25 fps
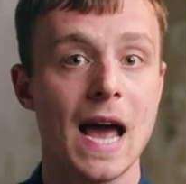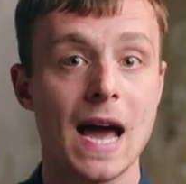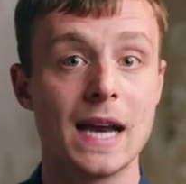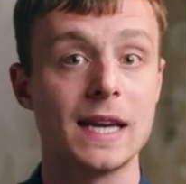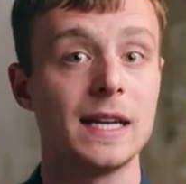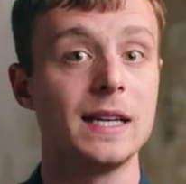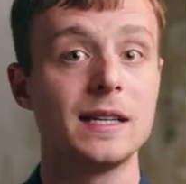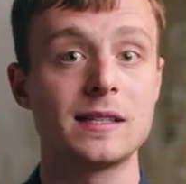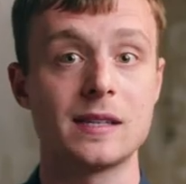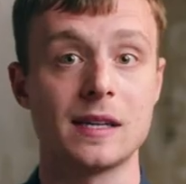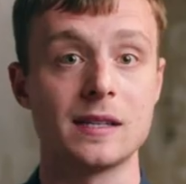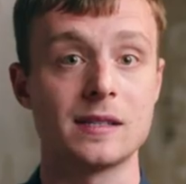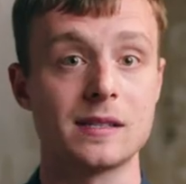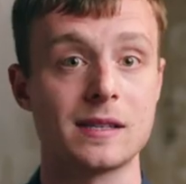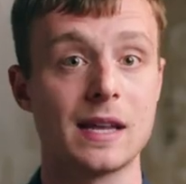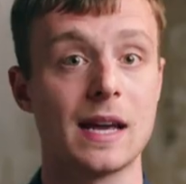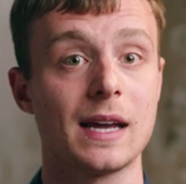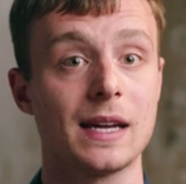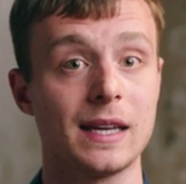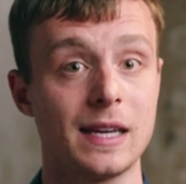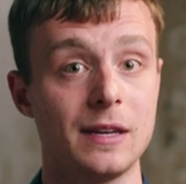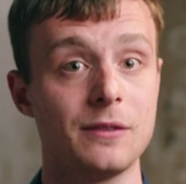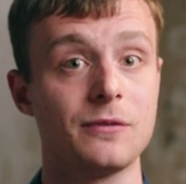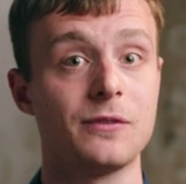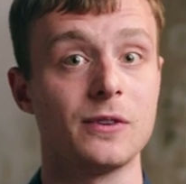and he says
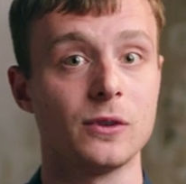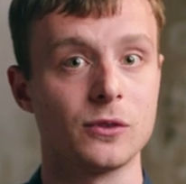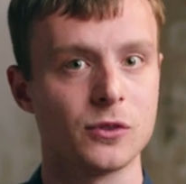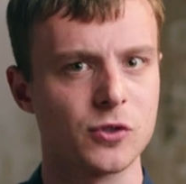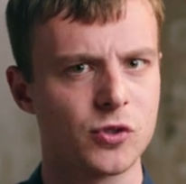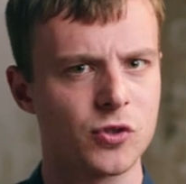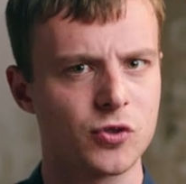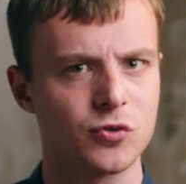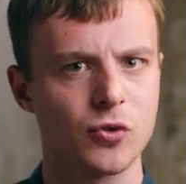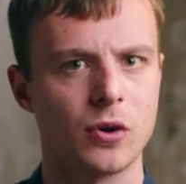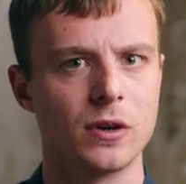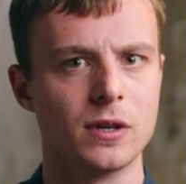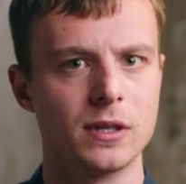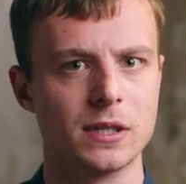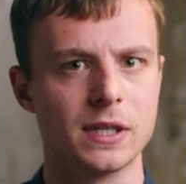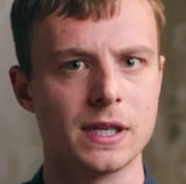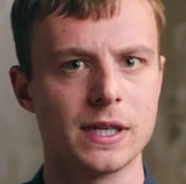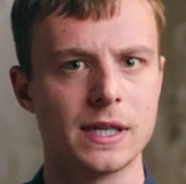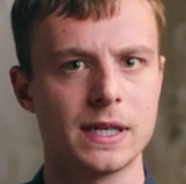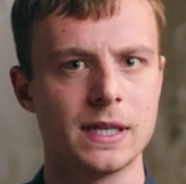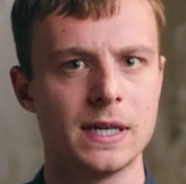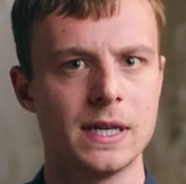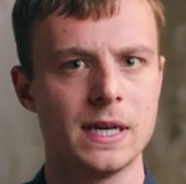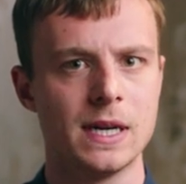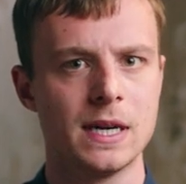that he feels
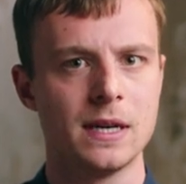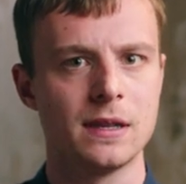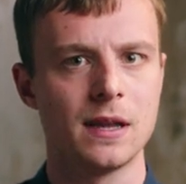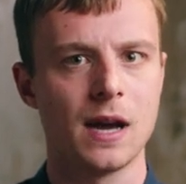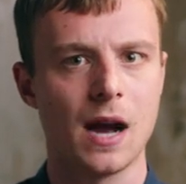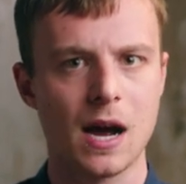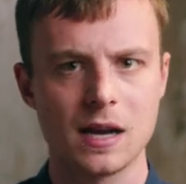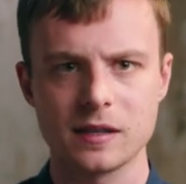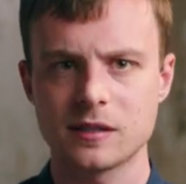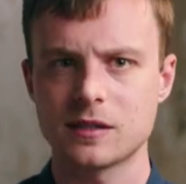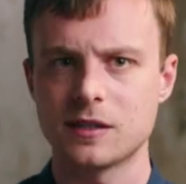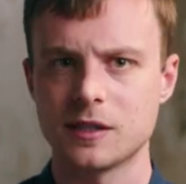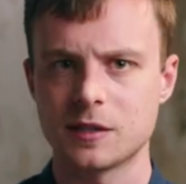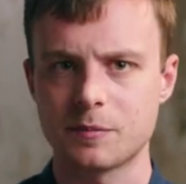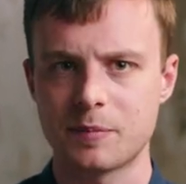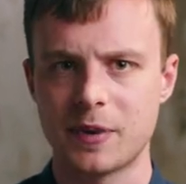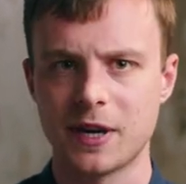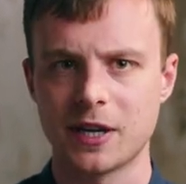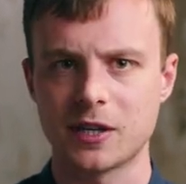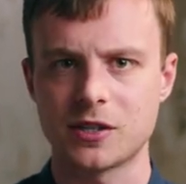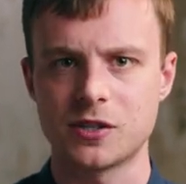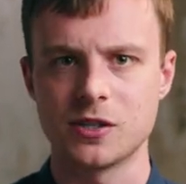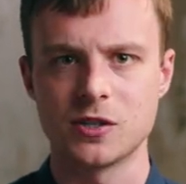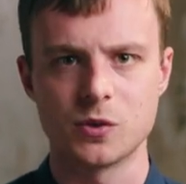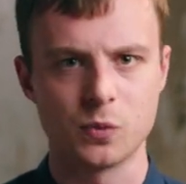strongly that Asle's
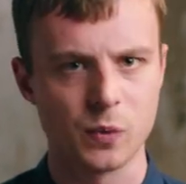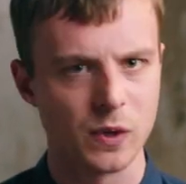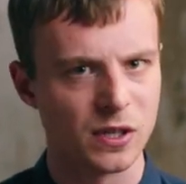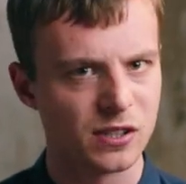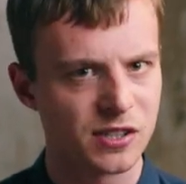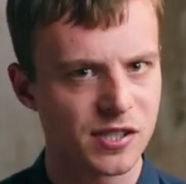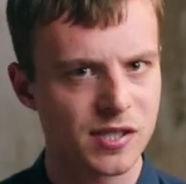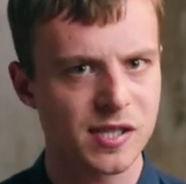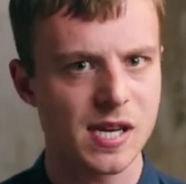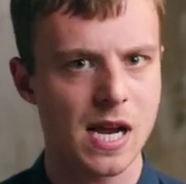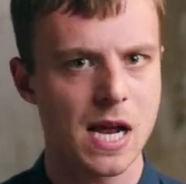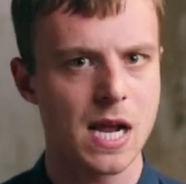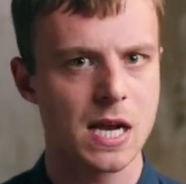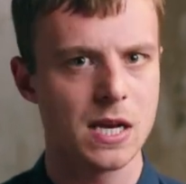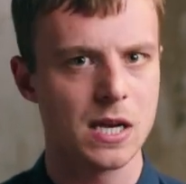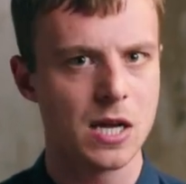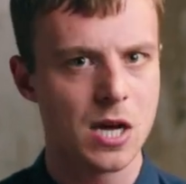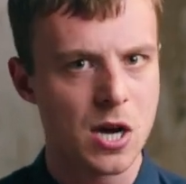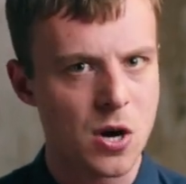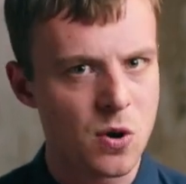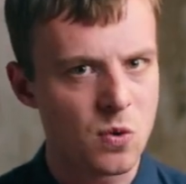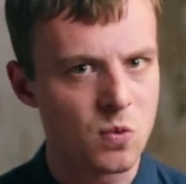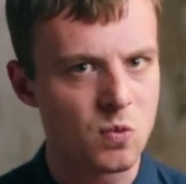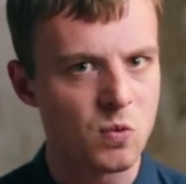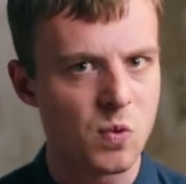pictures will sell
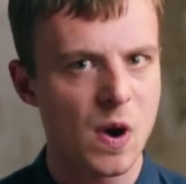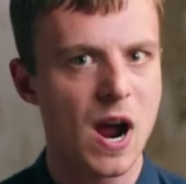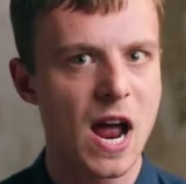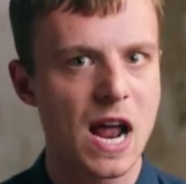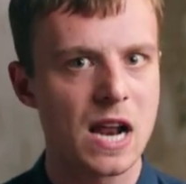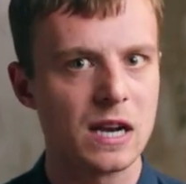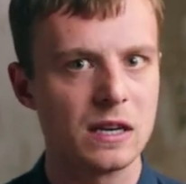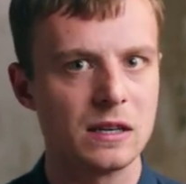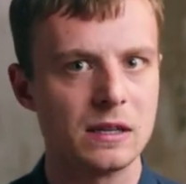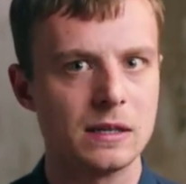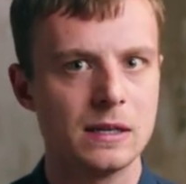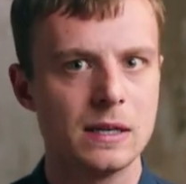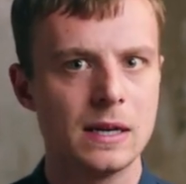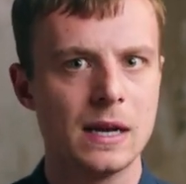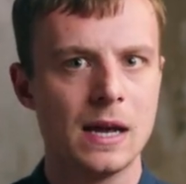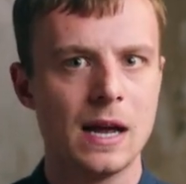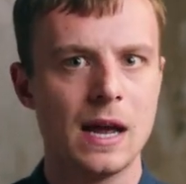well.